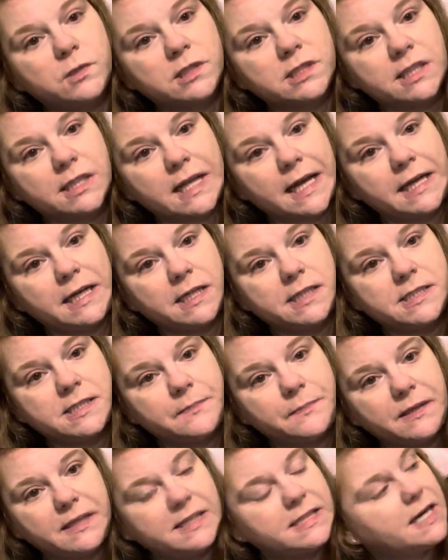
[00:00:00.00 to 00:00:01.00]
slated to
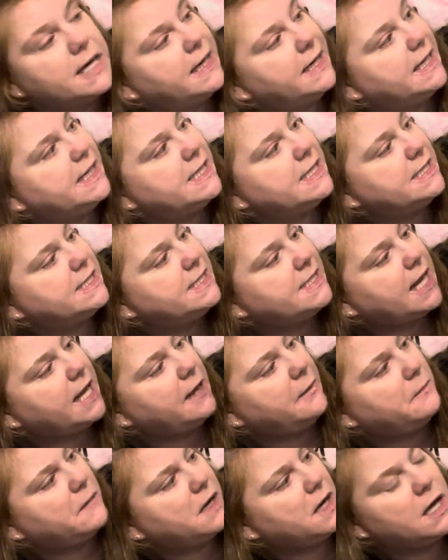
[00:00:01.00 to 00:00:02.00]
be done in the
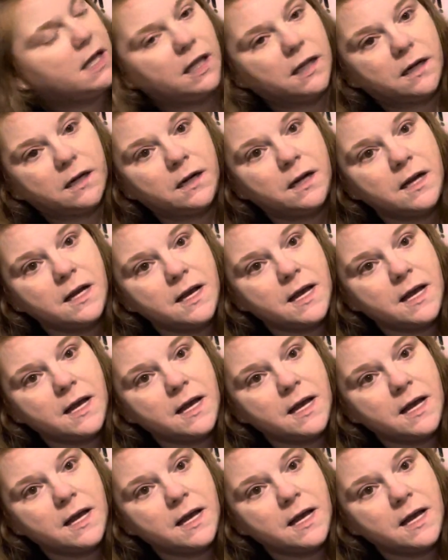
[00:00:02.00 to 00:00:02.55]
same color